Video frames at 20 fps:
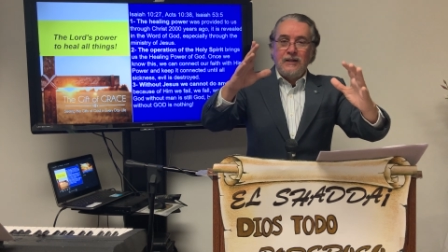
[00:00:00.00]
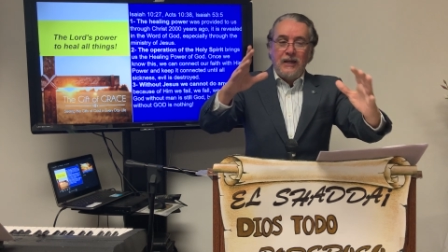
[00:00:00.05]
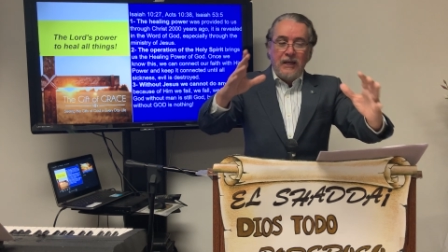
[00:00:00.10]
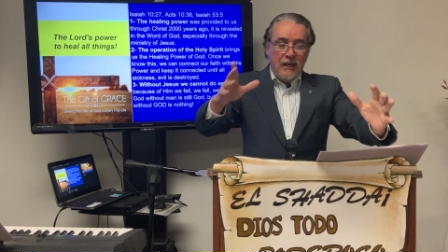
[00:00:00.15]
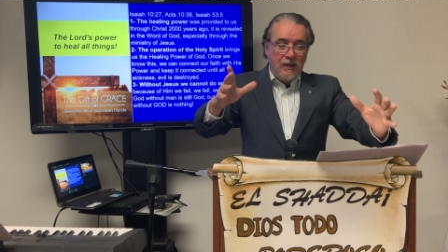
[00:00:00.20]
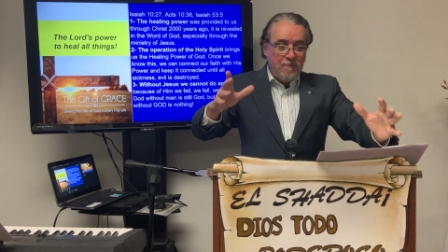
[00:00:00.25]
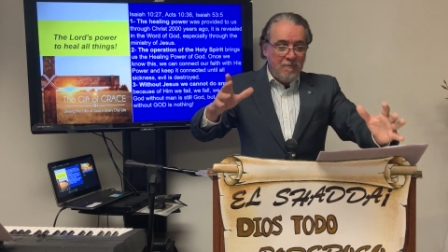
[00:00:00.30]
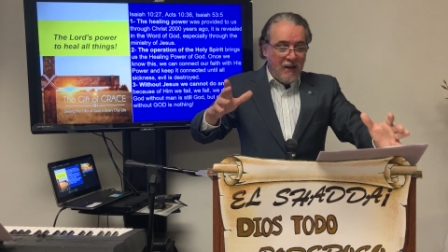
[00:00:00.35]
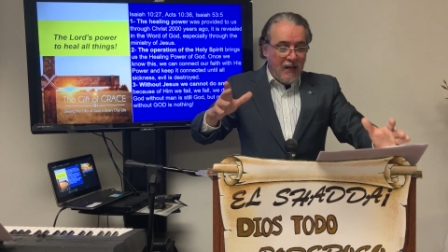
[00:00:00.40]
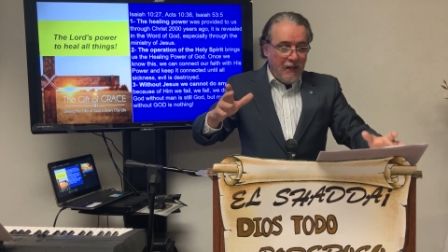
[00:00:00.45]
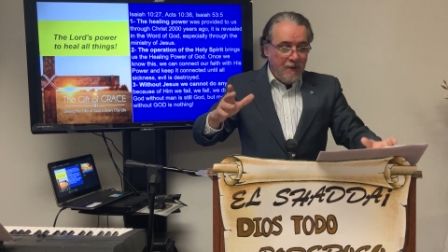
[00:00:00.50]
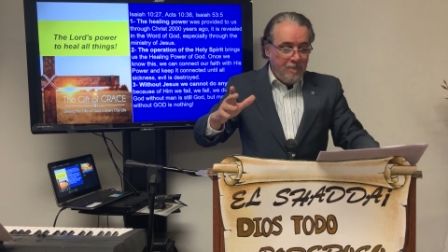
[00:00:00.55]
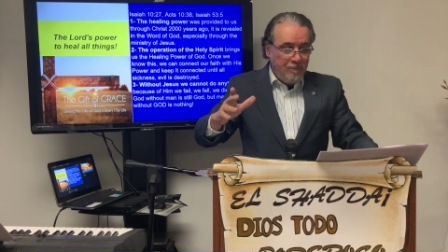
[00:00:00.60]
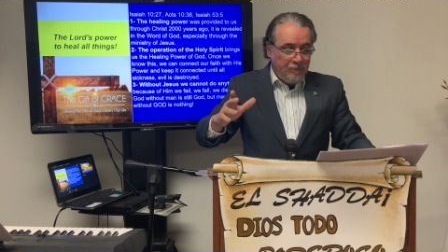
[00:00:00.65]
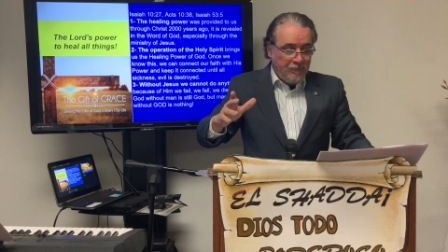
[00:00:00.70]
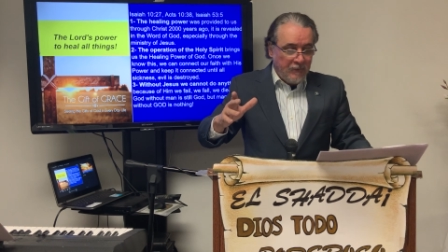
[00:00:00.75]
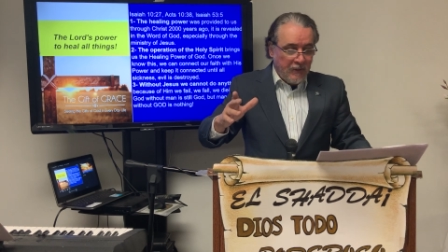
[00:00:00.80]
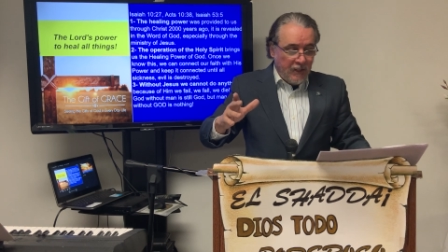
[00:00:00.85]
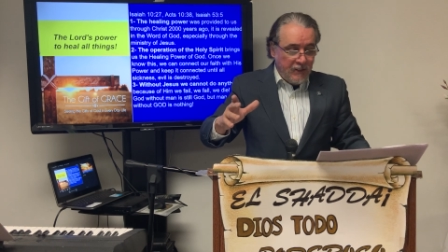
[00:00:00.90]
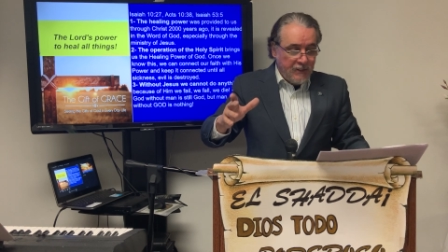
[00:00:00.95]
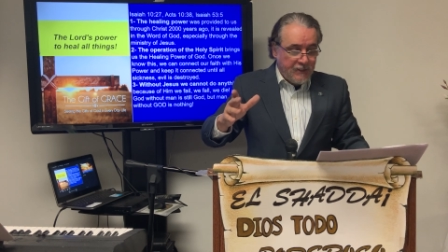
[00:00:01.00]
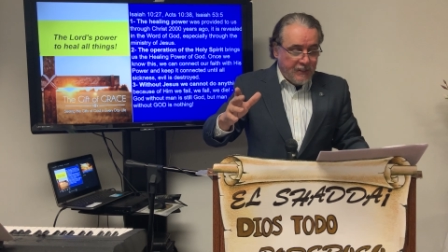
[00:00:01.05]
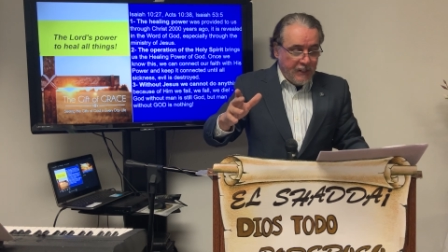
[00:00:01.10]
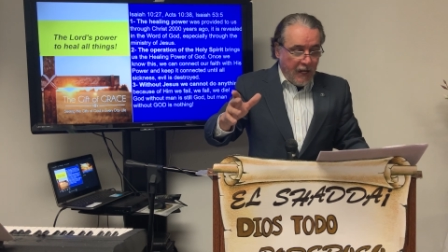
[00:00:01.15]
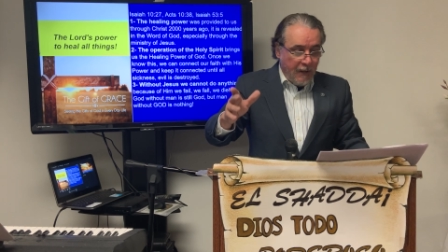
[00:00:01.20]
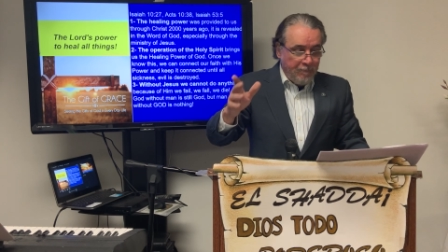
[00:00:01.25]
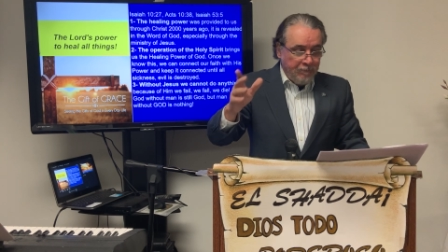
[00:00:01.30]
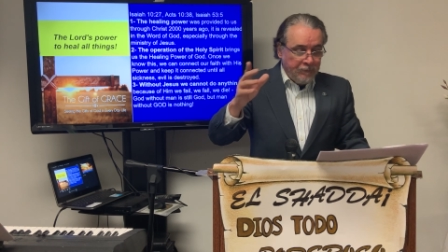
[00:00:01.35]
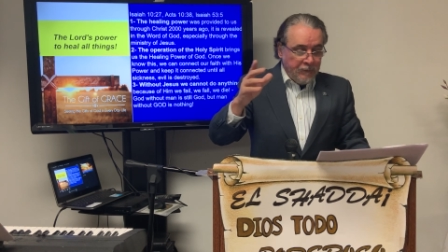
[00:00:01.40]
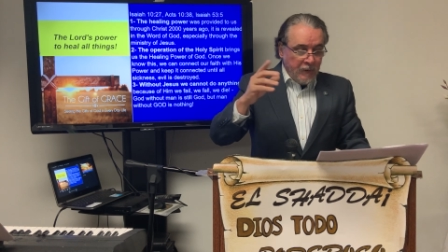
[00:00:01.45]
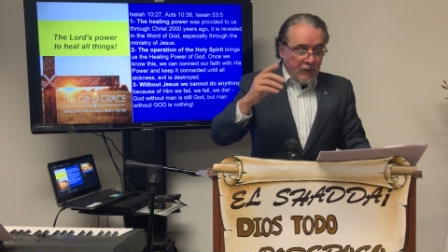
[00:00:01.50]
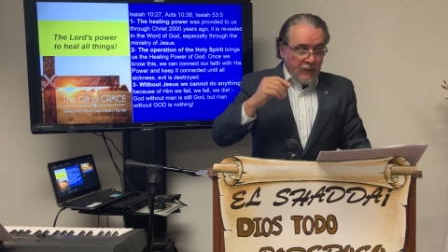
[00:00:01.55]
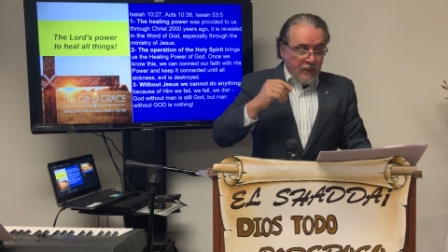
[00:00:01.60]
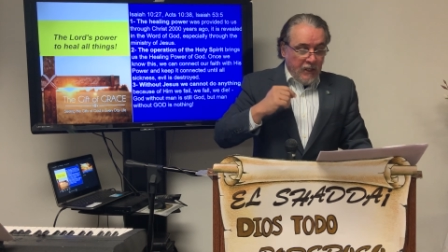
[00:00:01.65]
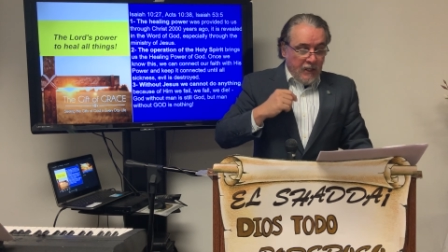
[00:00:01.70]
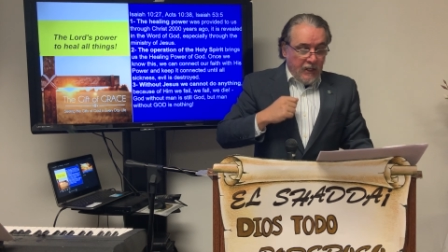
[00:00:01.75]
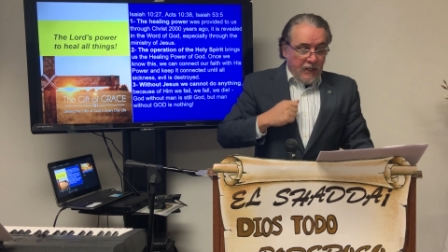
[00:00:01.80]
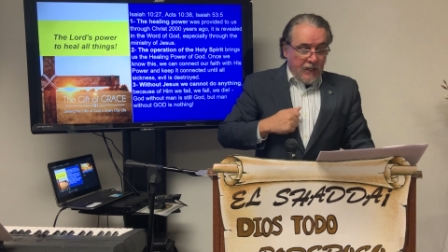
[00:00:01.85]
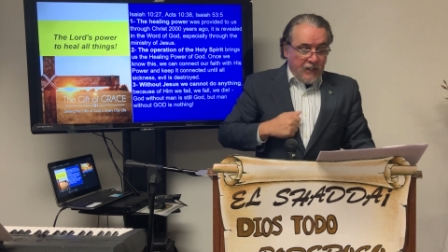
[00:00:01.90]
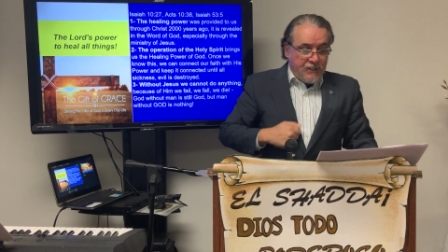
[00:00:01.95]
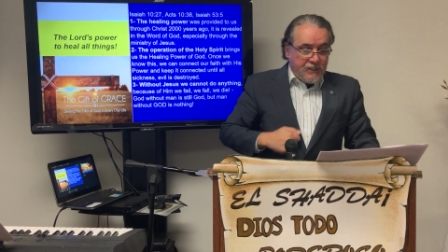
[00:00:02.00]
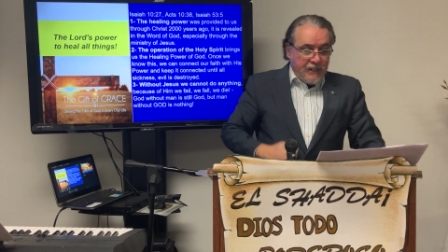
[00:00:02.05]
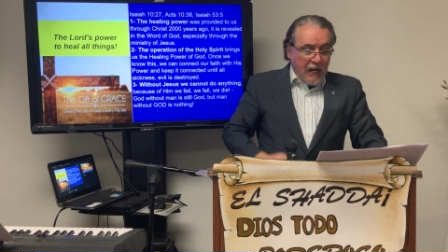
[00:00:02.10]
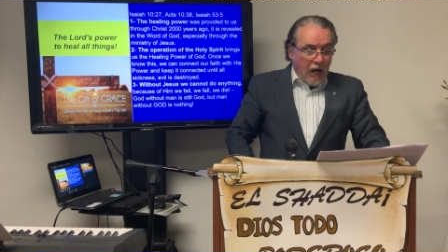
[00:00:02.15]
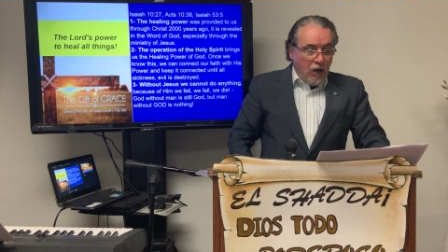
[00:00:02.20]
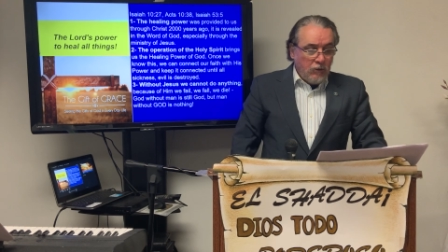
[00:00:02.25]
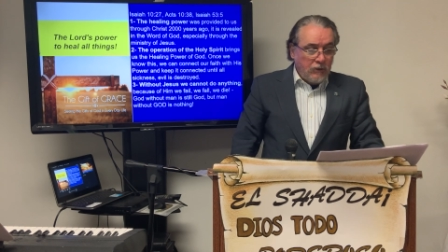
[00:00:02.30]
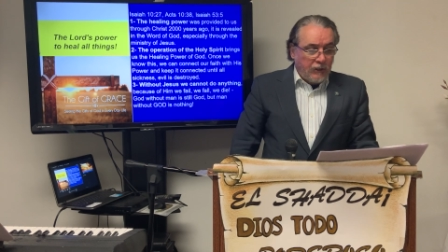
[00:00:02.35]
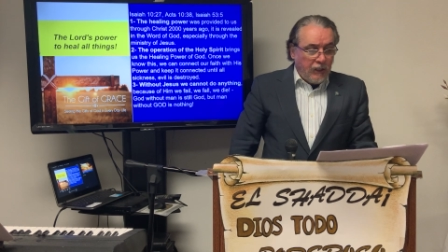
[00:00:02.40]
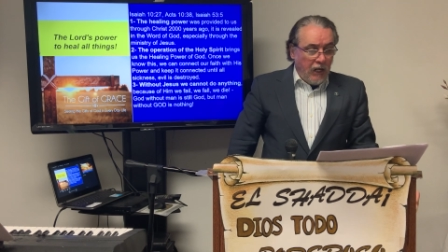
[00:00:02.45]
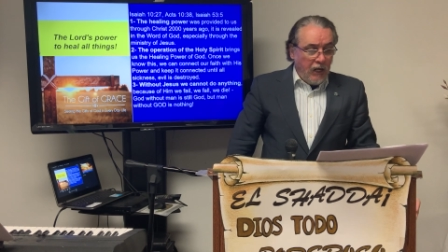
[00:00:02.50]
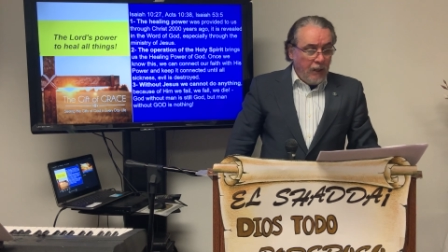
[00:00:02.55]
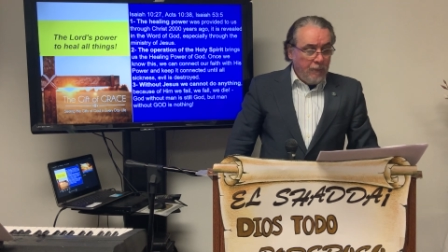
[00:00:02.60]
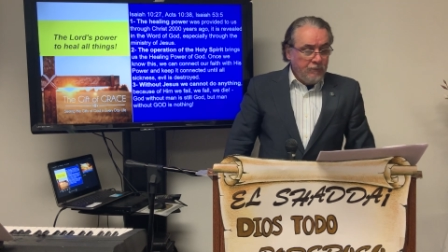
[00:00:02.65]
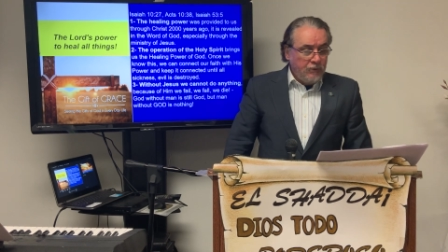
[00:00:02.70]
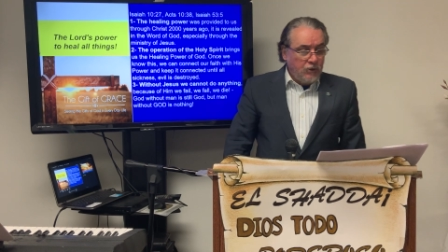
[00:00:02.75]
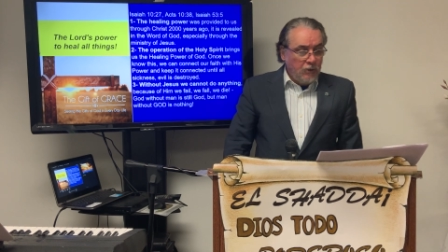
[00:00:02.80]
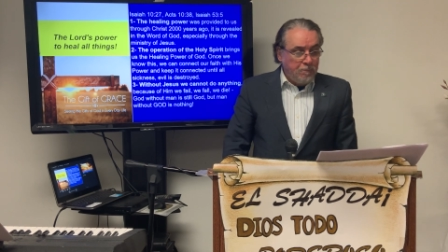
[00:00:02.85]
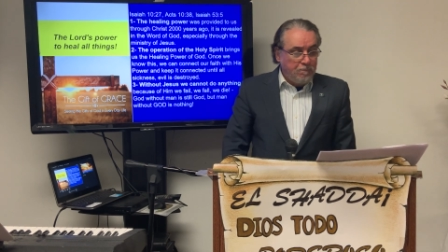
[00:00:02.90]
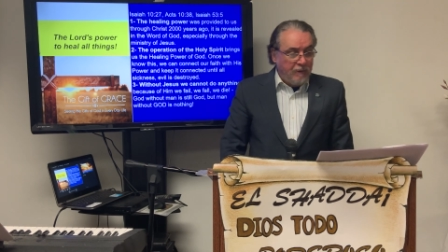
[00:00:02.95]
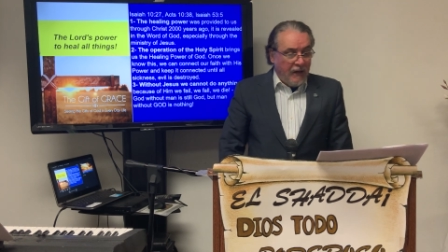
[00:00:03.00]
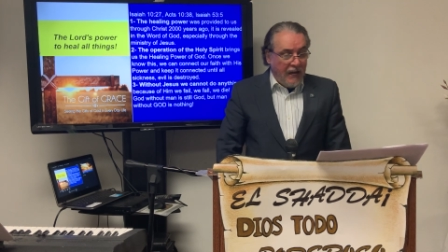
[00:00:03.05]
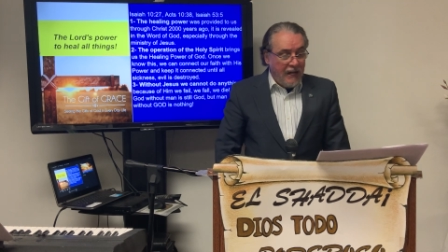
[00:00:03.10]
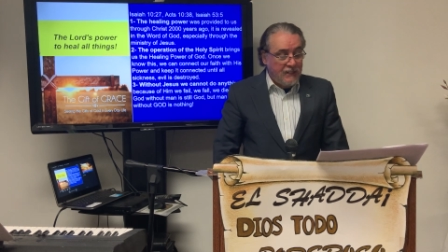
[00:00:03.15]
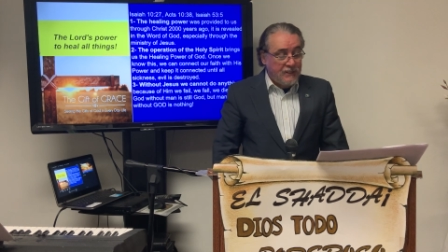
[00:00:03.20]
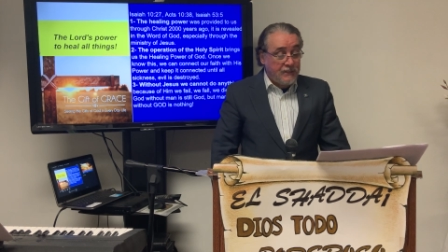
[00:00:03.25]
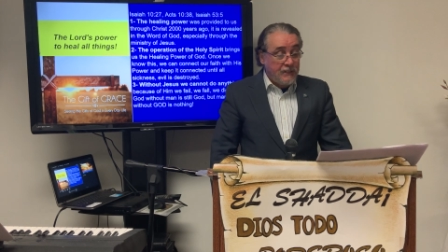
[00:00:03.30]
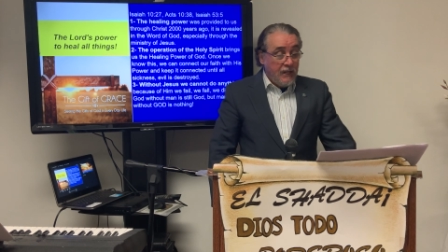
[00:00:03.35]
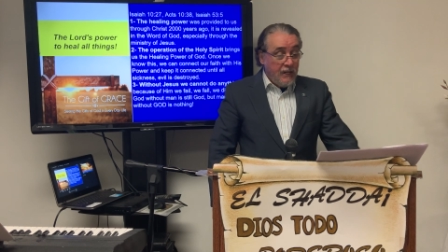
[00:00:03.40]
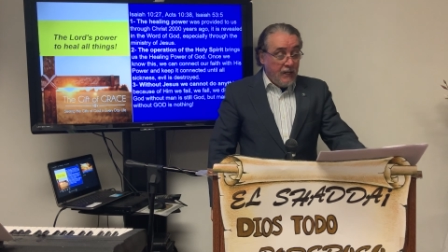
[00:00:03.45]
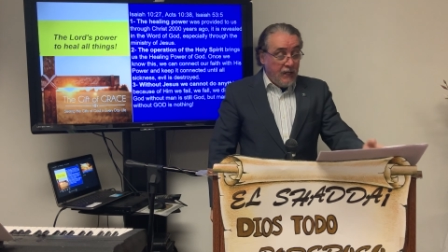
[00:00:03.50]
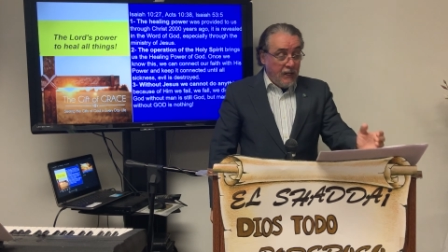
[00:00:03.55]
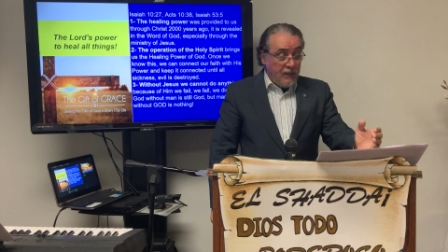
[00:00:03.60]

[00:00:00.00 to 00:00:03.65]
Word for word: Amen. Means said, it shall come to pass